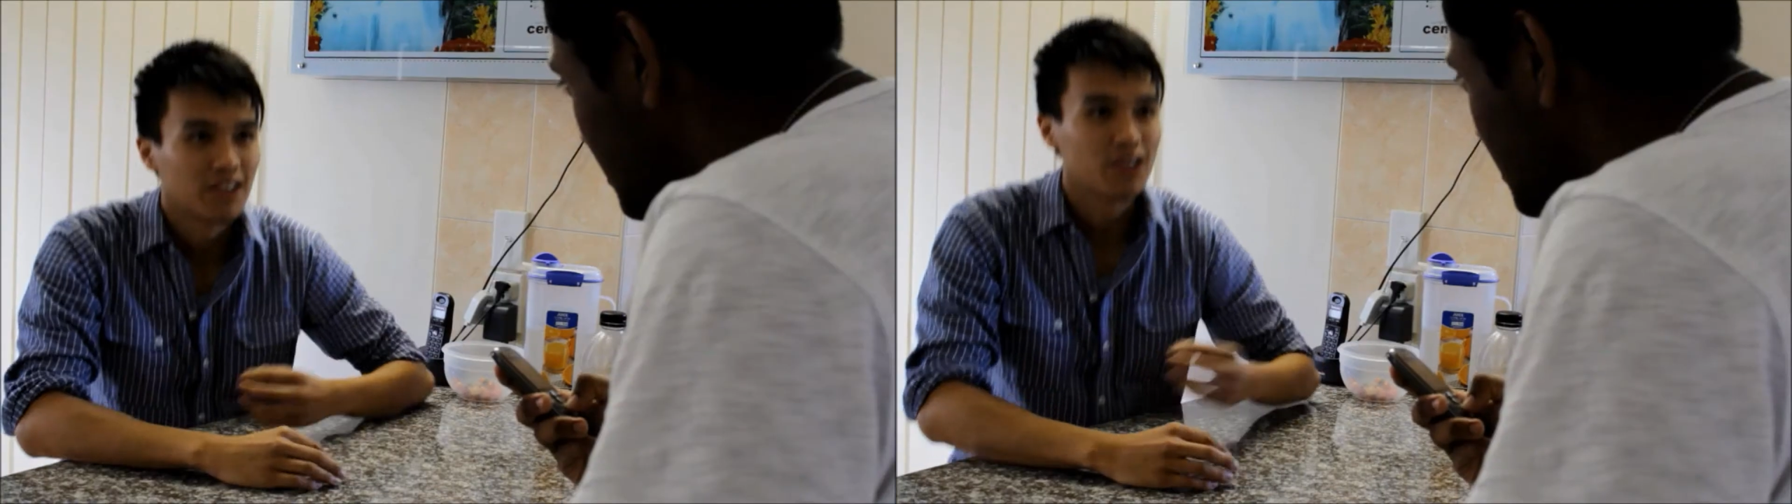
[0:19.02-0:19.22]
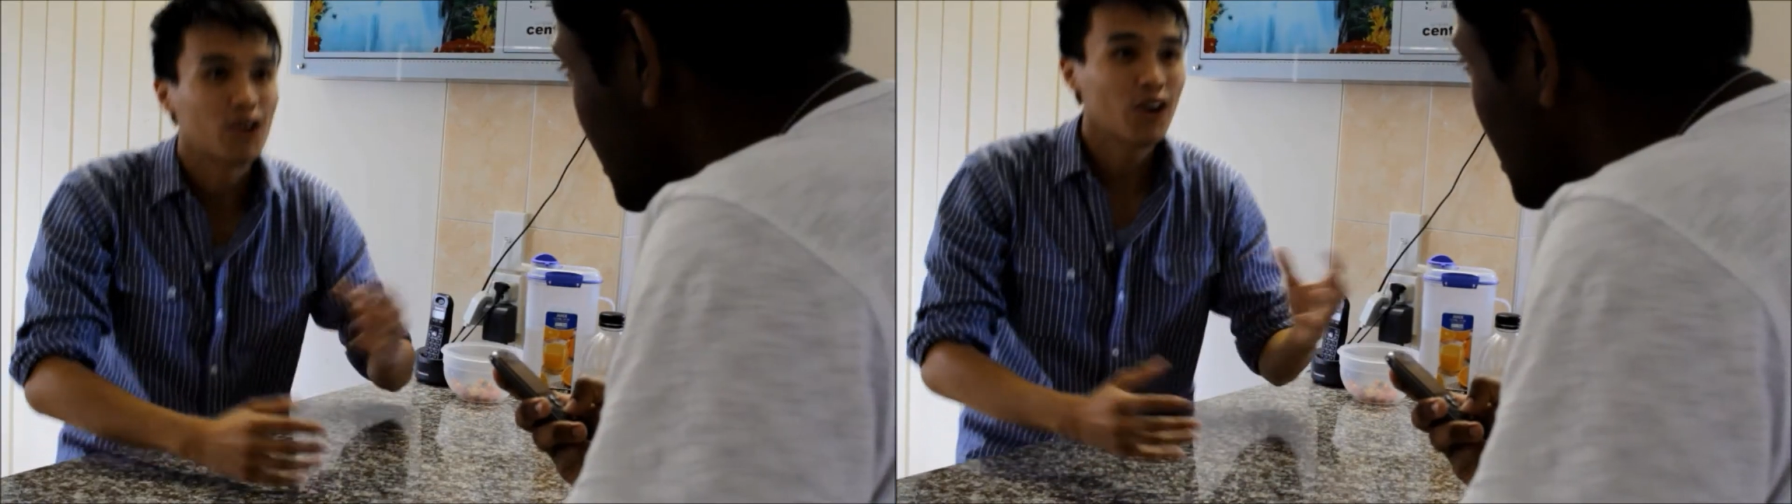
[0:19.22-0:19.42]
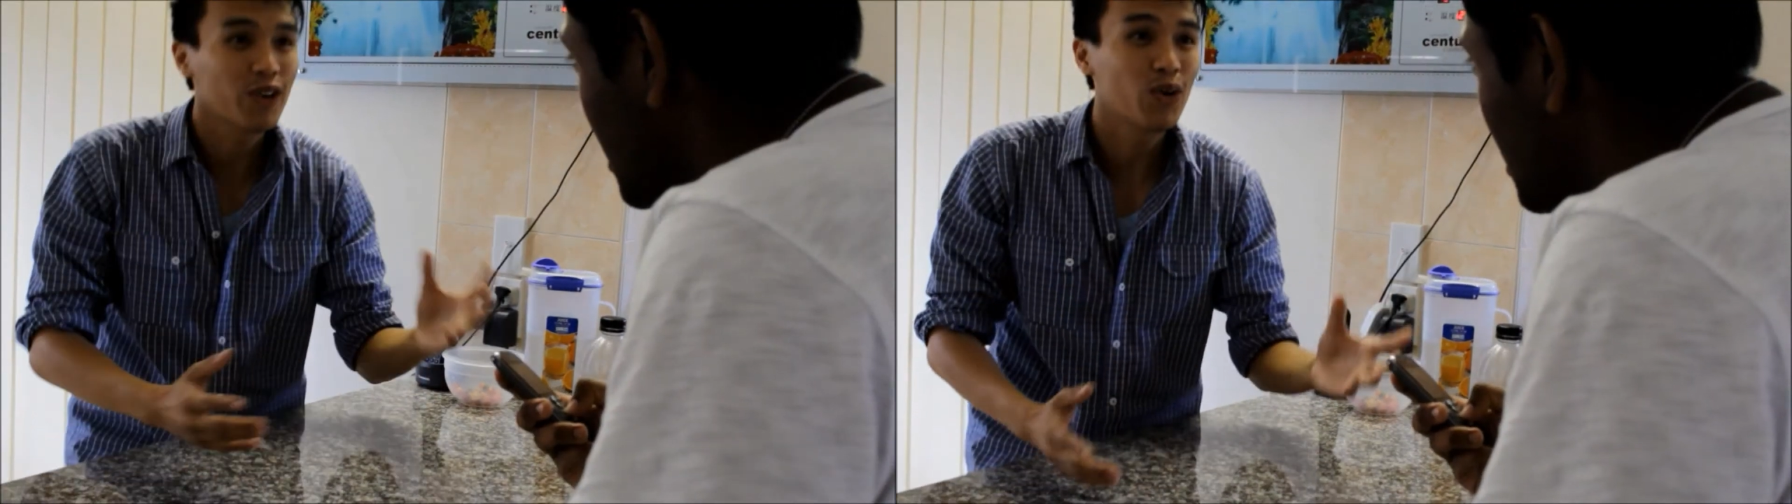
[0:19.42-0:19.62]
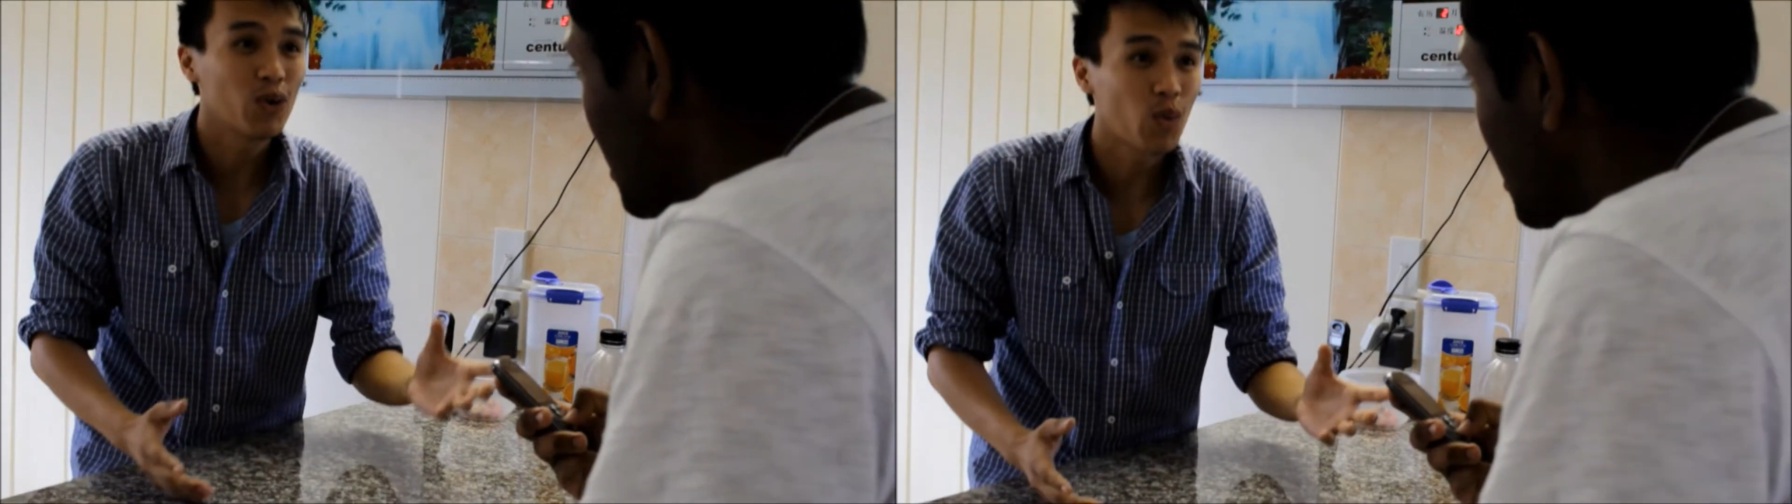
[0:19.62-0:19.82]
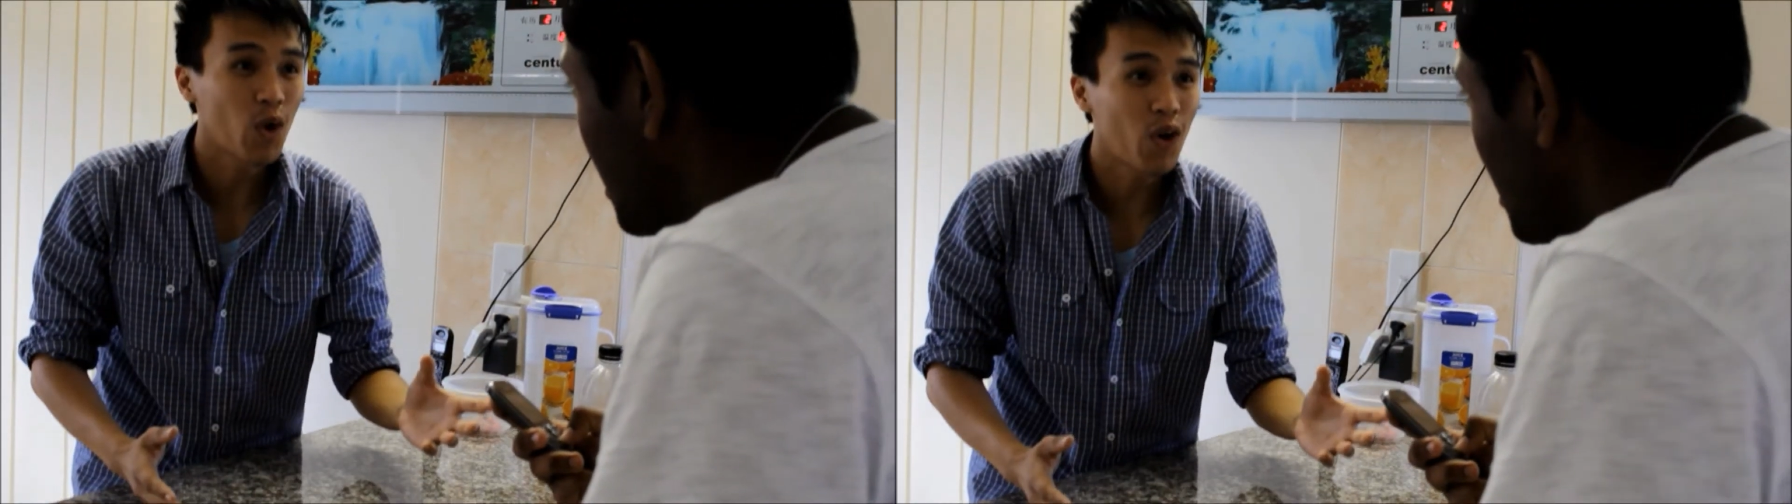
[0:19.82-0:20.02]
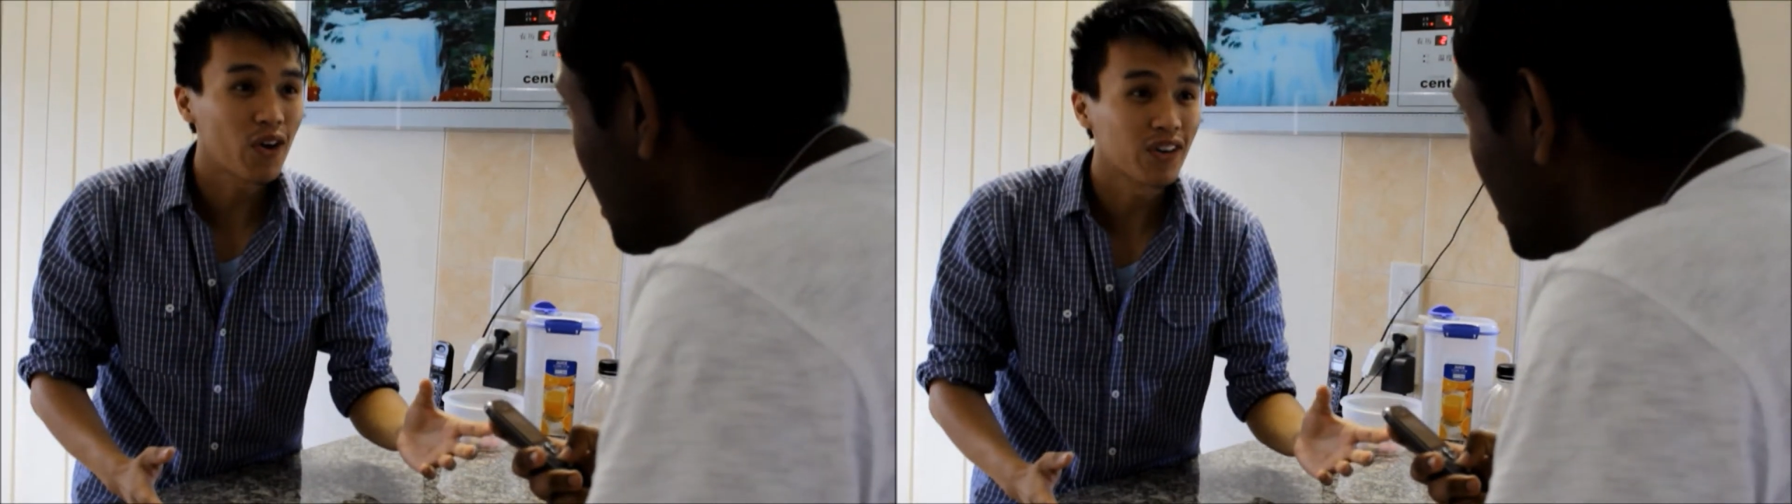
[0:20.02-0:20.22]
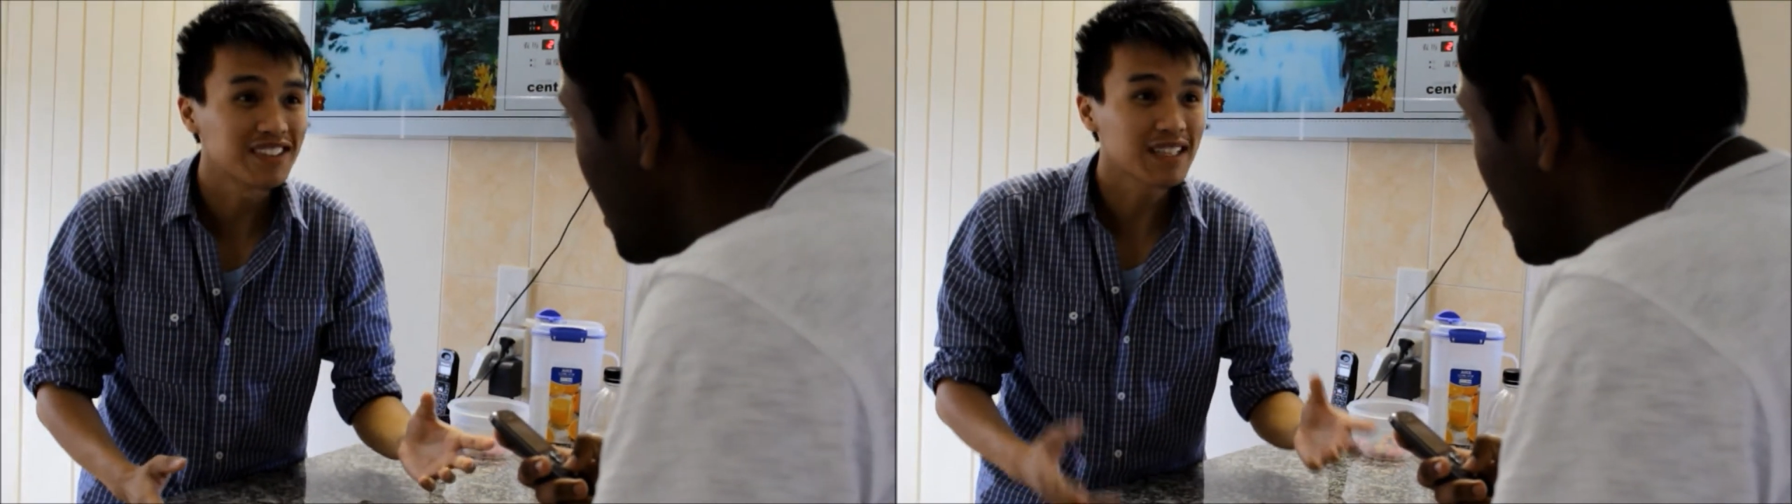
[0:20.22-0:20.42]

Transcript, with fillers: You got it all wrong.